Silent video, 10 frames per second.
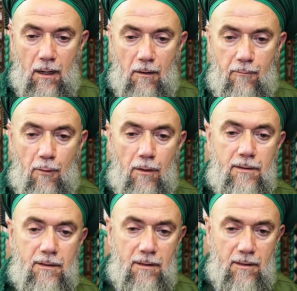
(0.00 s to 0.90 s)
and
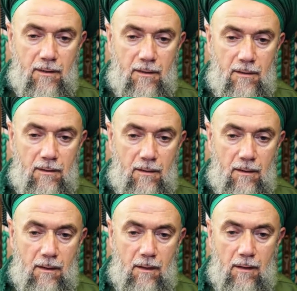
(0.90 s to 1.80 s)
forcing
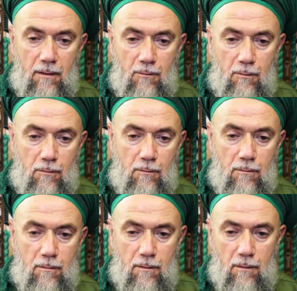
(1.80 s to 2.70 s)

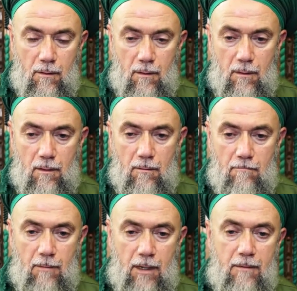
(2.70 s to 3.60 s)
you.
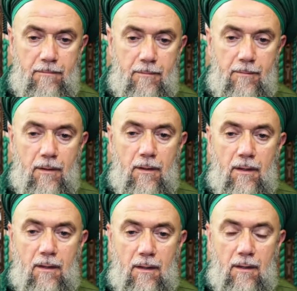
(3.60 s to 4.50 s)
Many people,
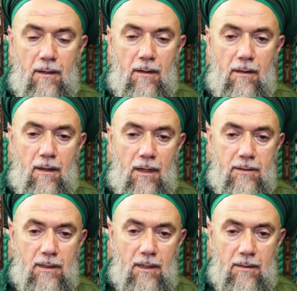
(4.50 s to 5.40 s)
they have
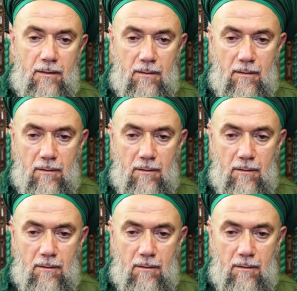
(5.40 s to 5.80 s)
said,